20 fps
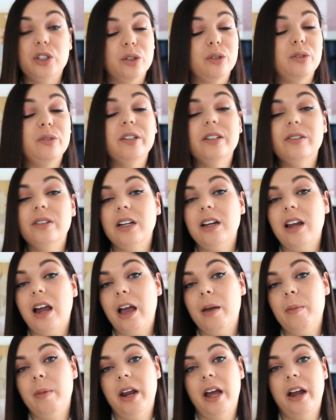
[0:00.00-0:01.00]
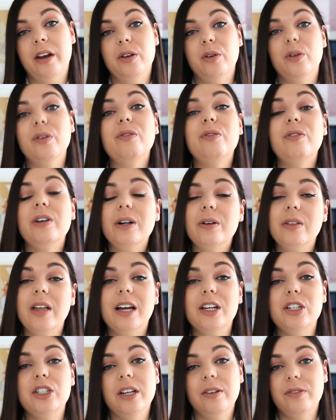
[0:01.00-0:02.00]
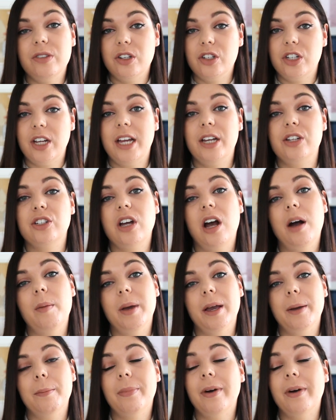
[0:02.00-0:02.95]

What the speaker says: You'll feel in alignment and you'll feel that shift and change coming.